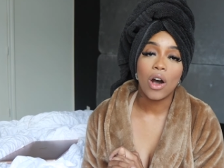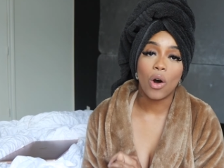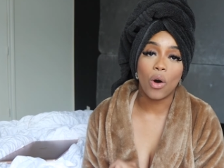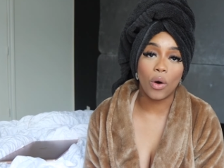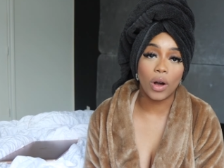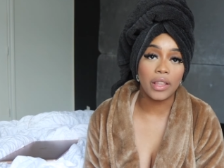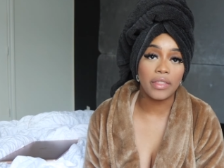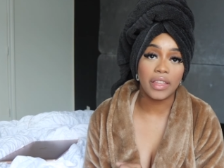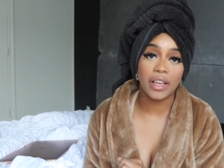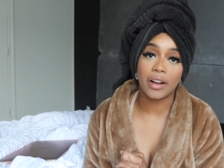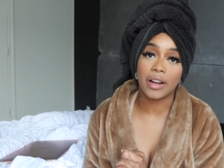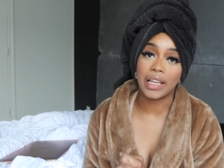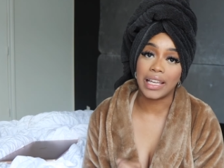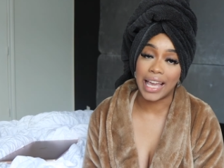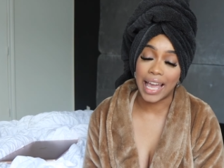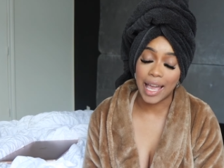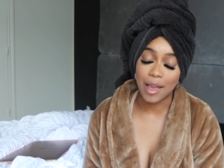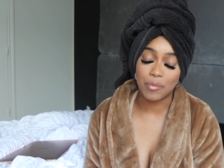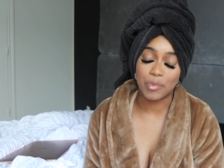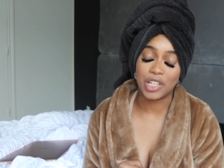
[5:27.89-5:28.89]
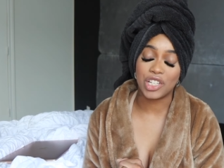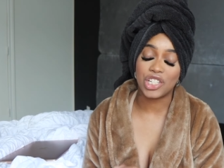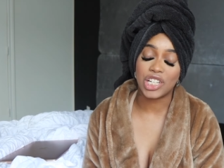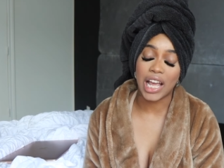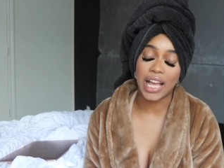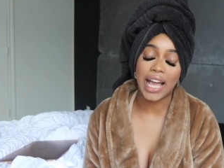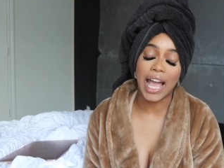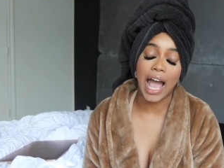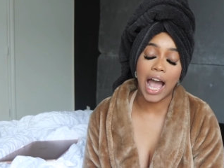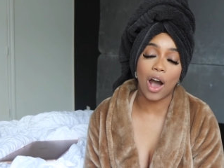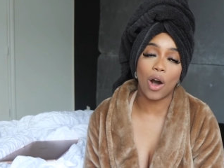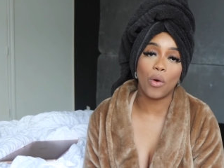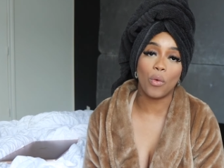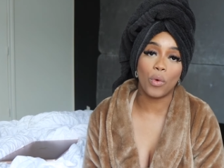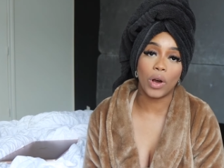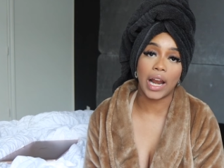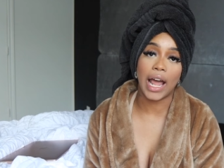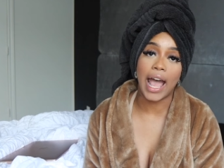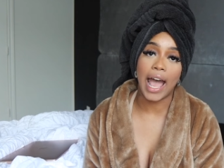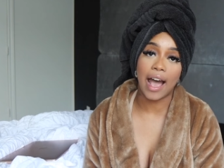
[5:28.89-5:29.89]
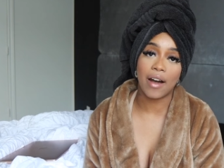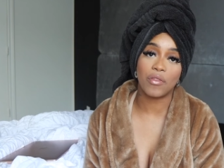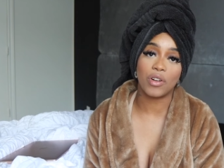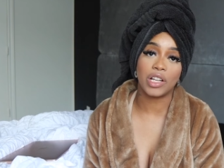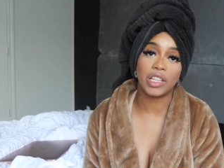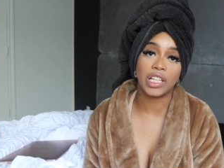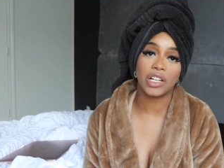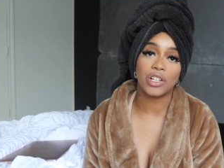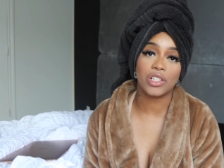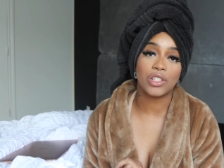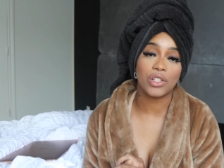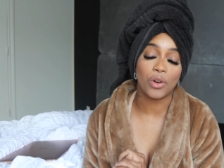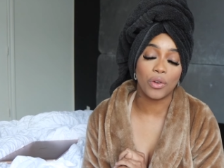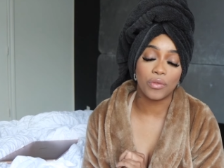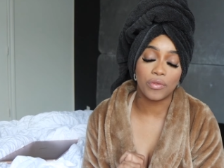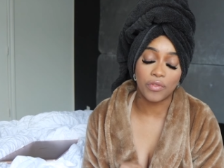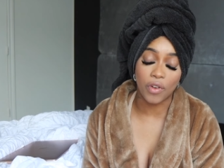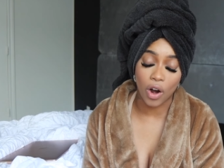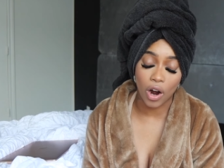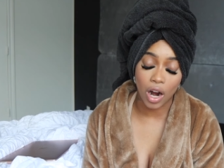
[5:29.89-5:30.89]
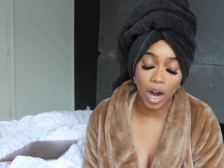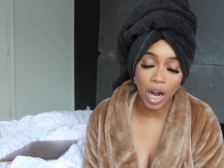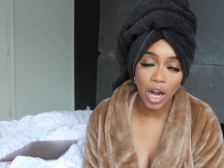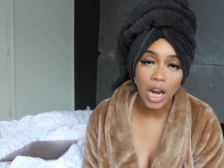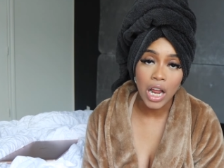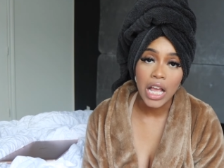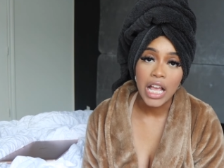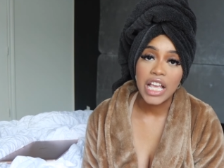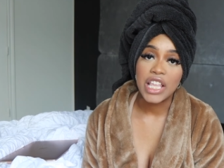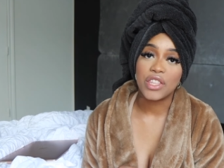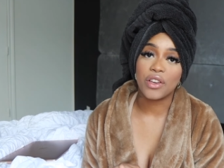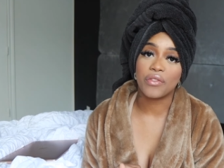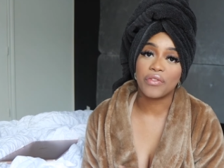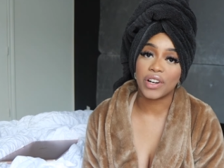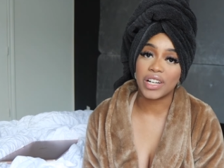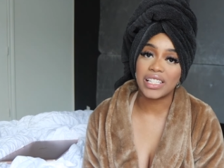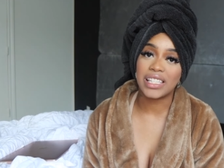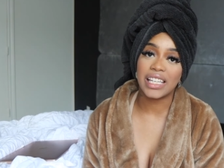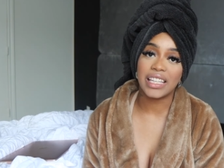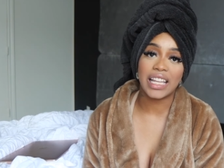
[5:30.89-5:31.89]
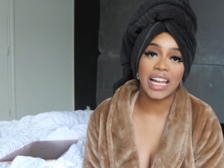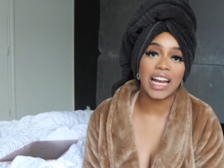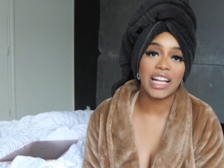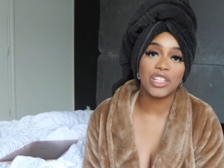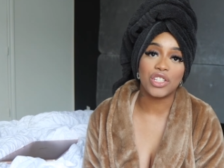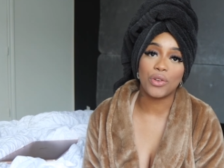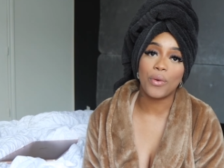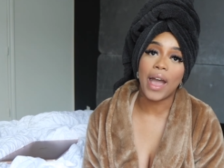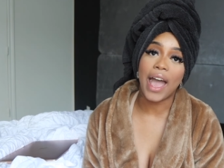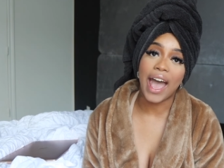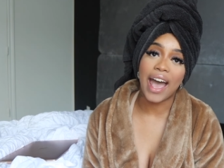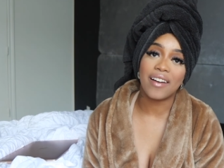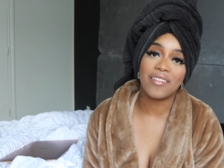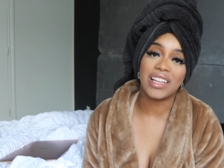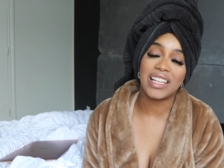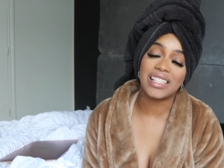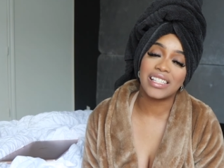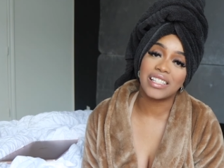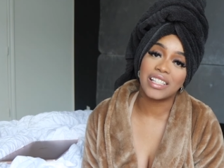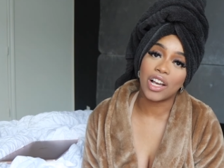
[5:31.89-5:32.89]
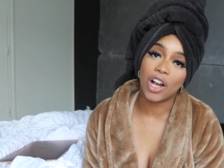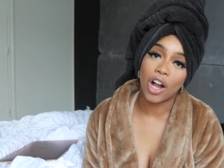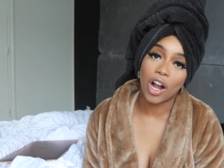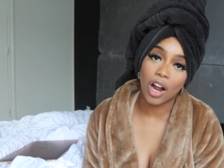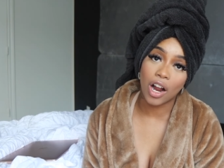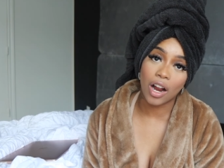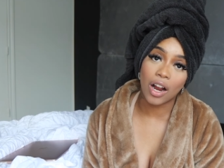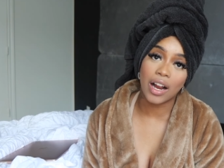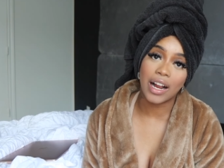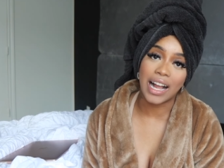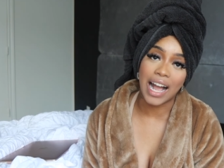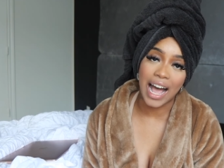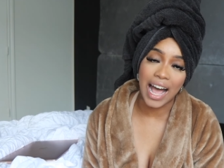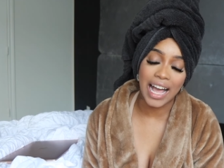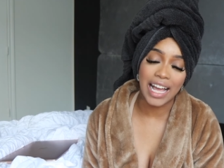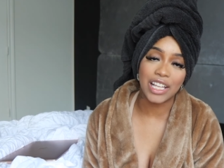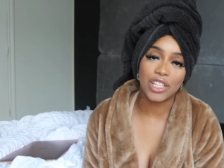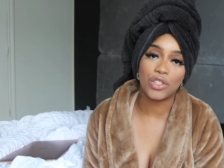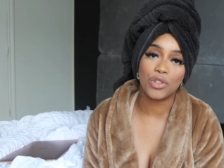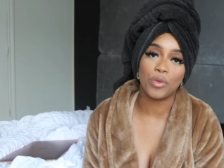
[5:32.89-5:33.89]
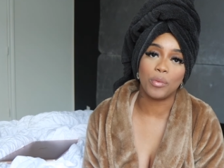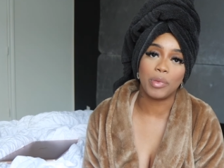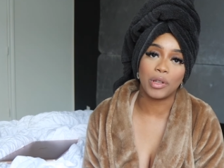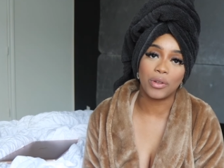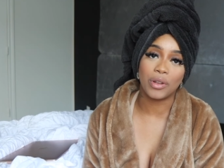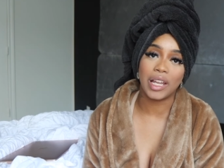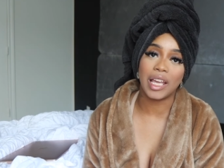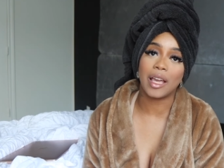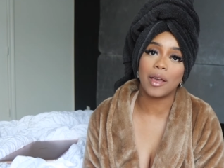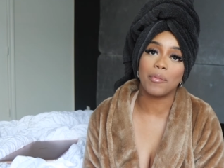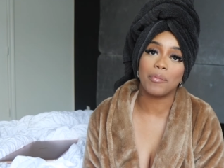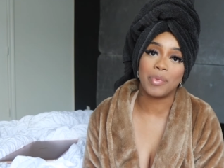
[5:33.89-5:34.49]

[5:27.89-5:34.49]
on there yet, but check out what I have on there so far. The first thing that I do have is the Her Guide to Building